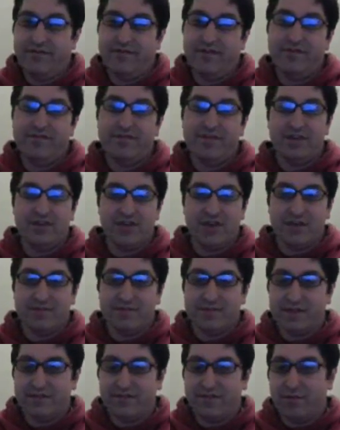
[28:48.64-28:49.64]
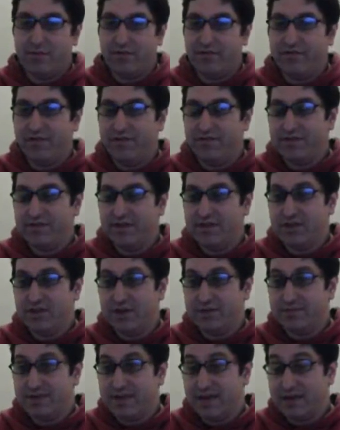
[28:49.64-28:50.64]
50 gems. If I want 50
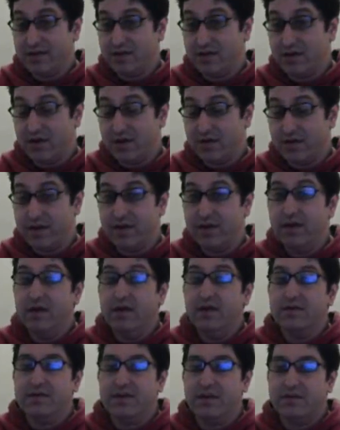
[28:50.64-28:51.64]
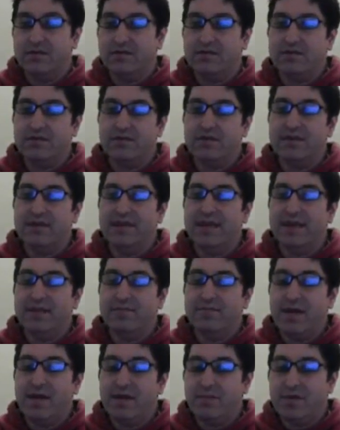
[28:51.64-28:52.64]
gems, I could go here. So yeah,
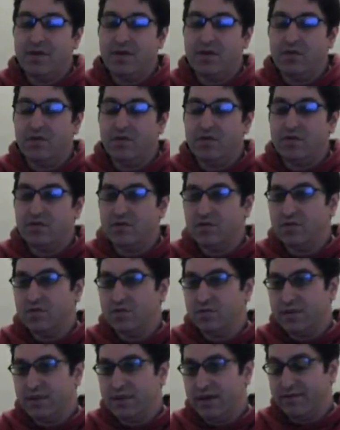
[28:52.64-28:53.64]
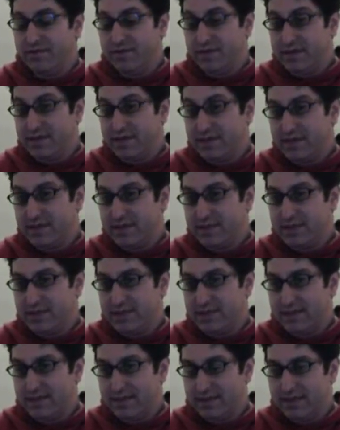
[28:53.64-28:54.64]
maybe you could do another
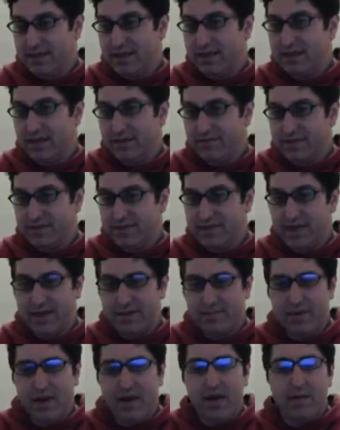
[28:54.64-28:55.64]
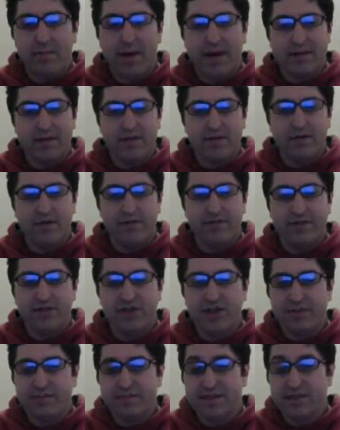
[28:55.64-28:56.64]
type, but I don't know if the
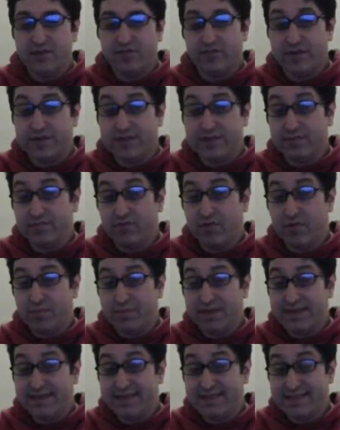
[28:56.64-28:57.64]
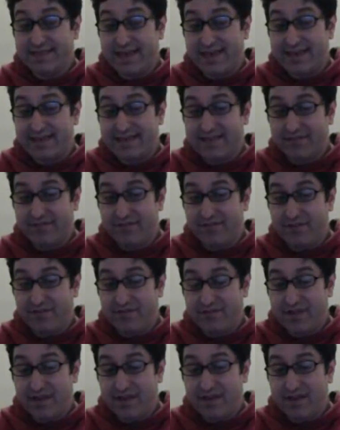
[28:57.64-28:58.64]
gems increase. It probably stays at
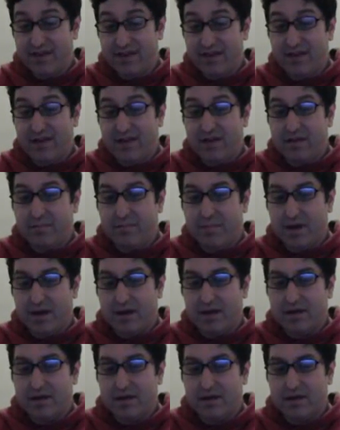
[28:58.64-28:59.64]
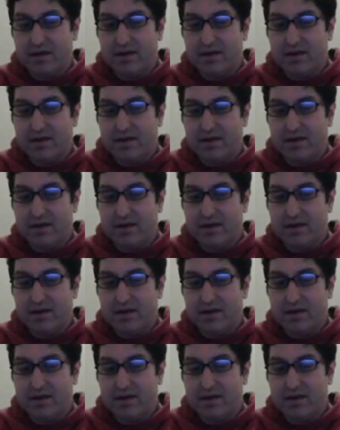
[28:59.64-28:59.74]
50, but